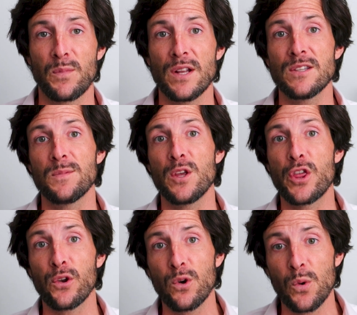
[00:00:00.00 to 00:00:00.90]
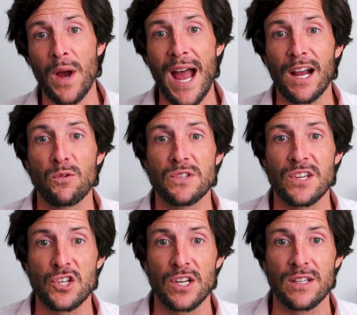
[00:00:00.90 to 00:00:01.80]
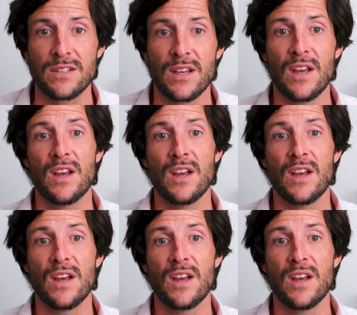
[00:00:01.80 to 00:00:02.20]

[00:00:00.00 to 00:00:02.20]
principally through acquisitions.